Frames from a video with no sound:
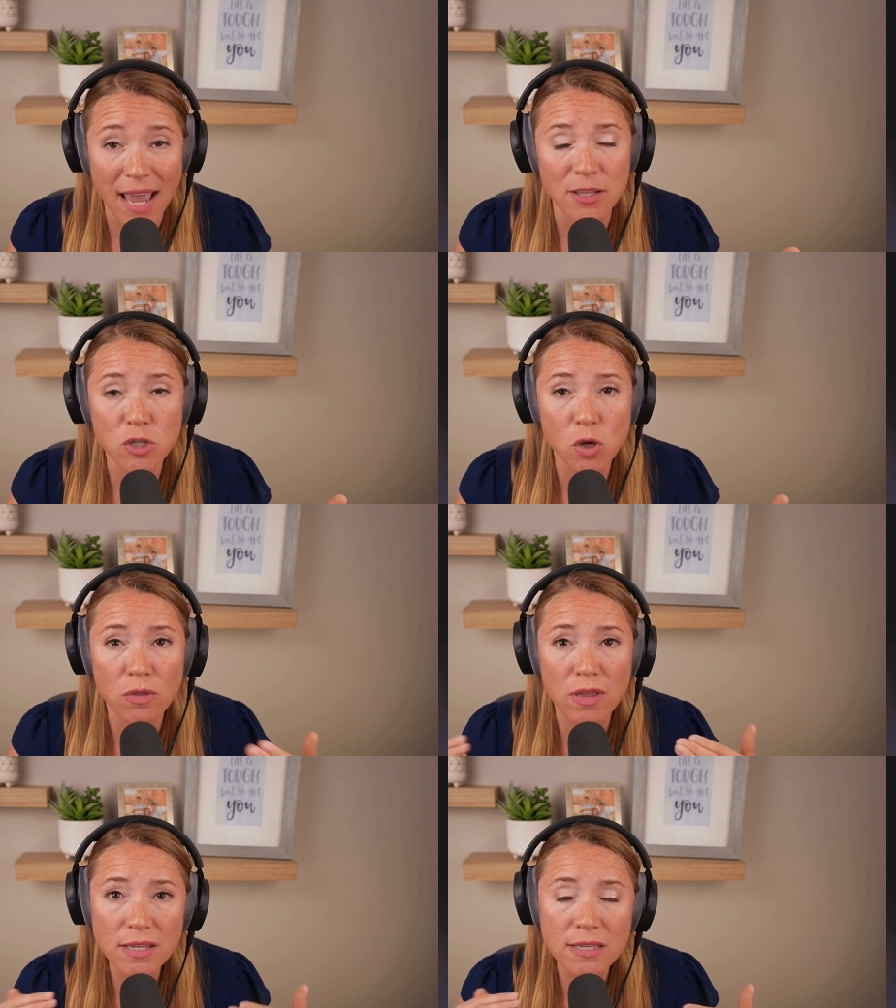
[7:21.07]
And so
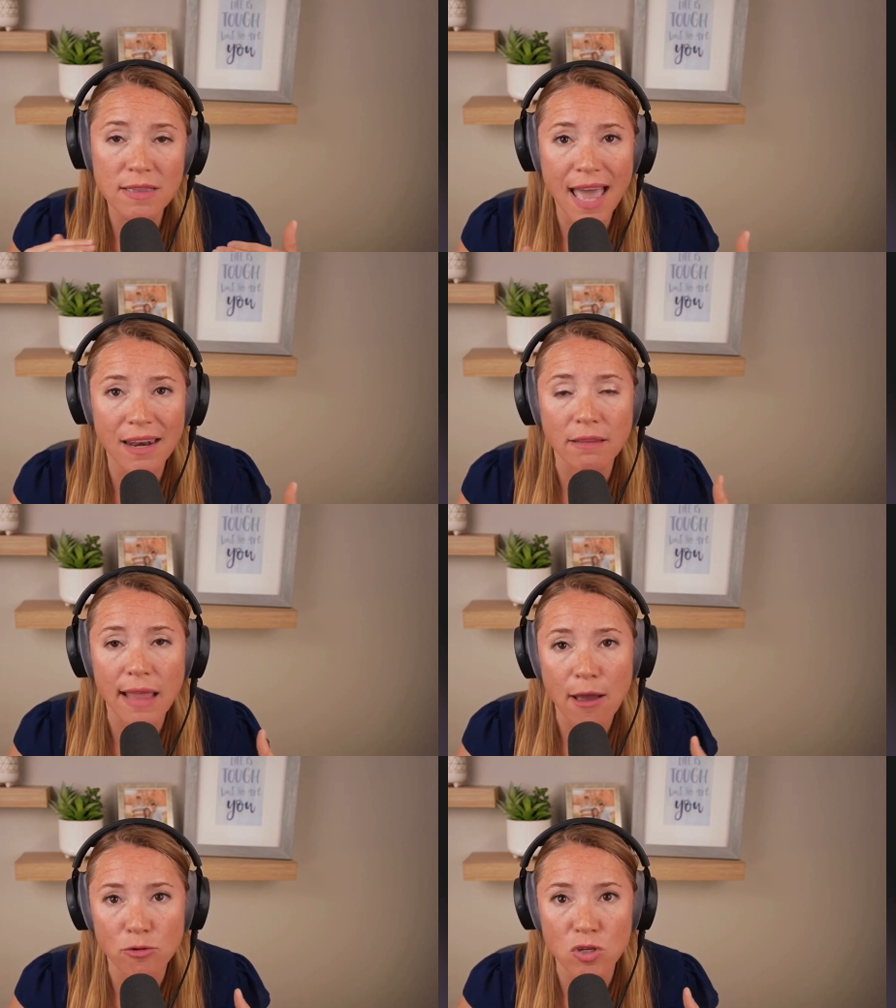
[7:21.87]
this then
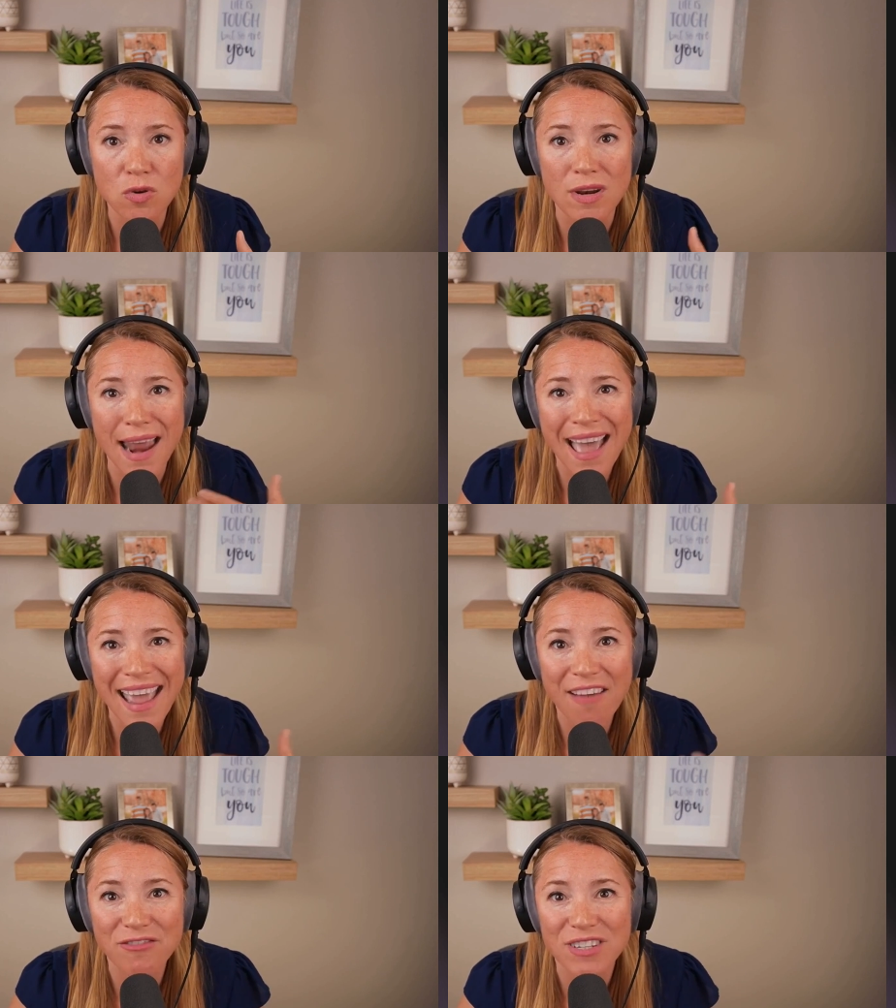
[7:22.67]
allows you to not
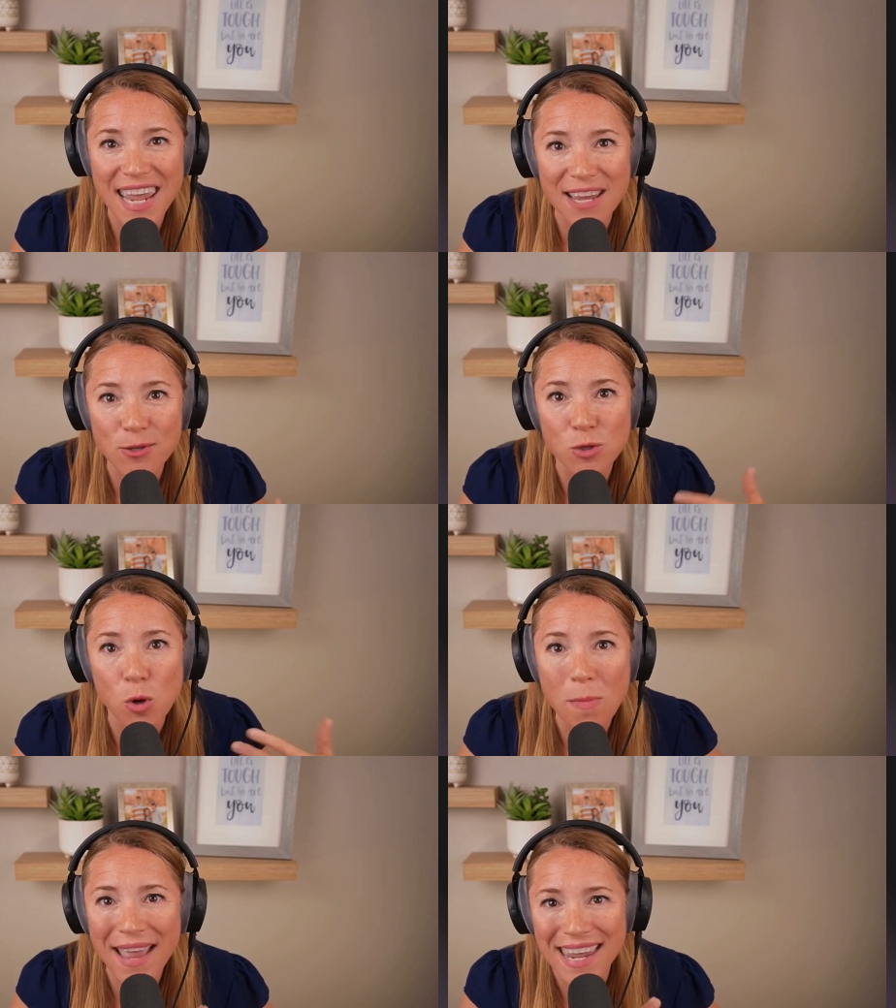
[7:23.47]
have to take
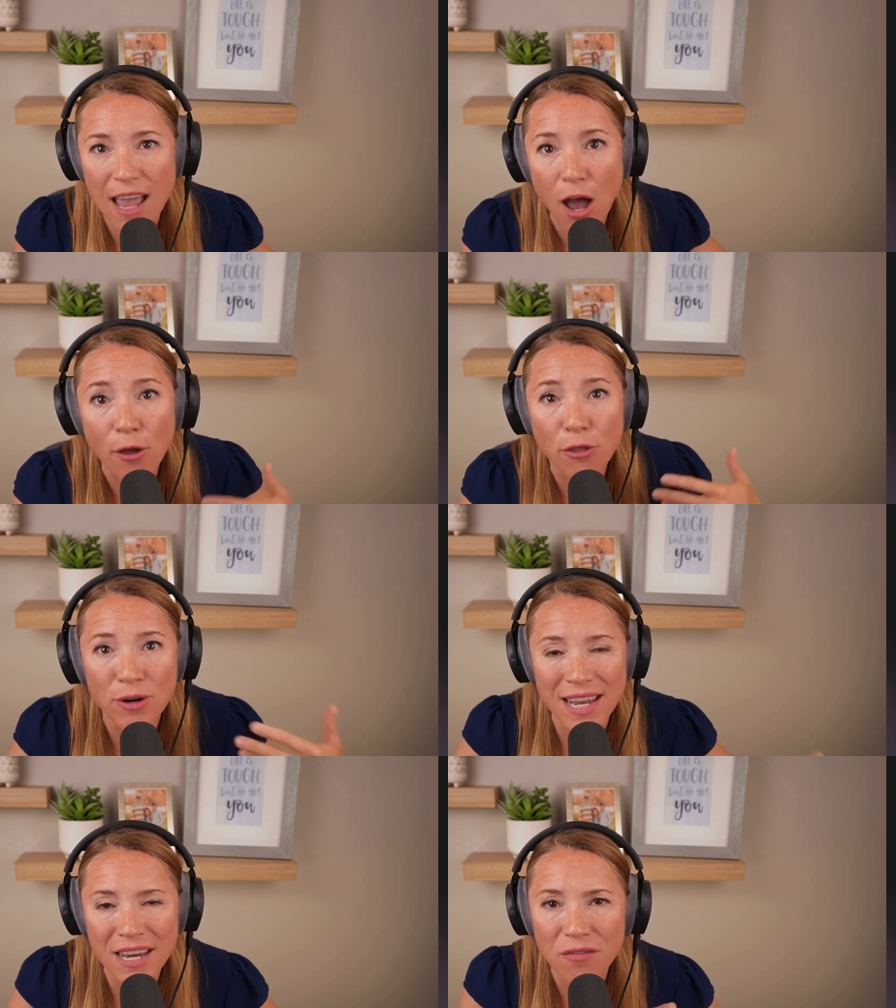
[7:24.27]
so many
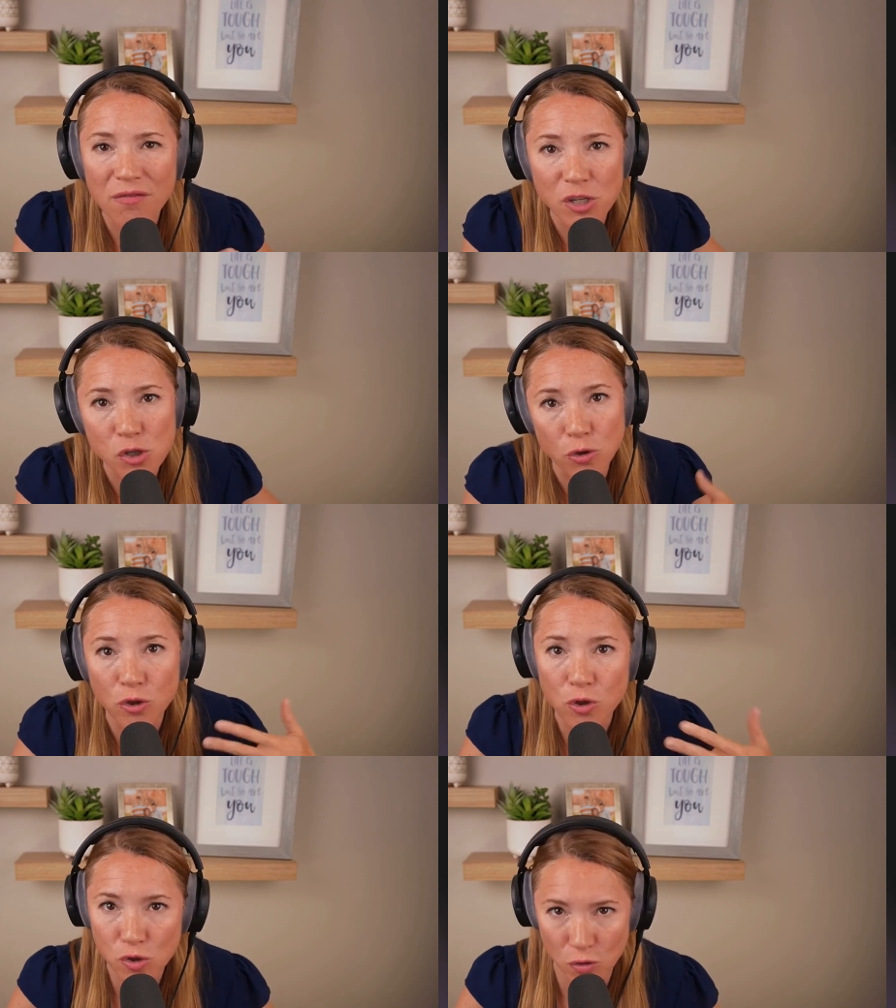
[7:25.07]
other individual
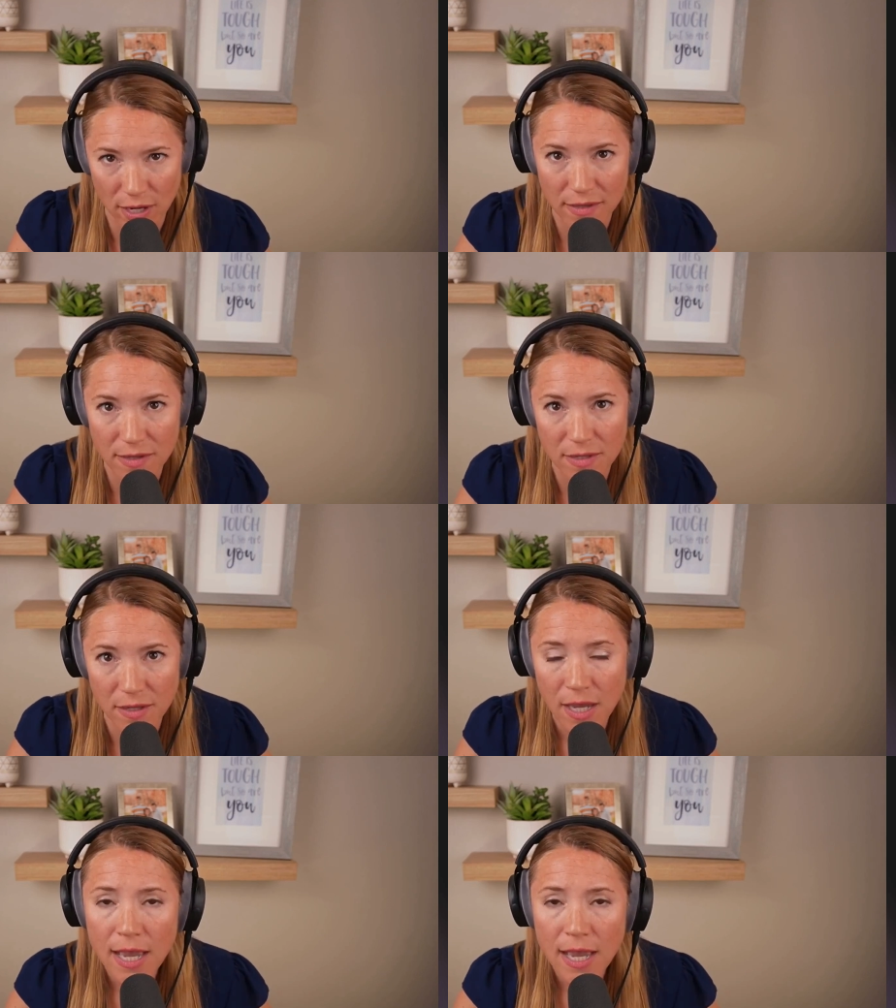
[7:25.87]
nutrients.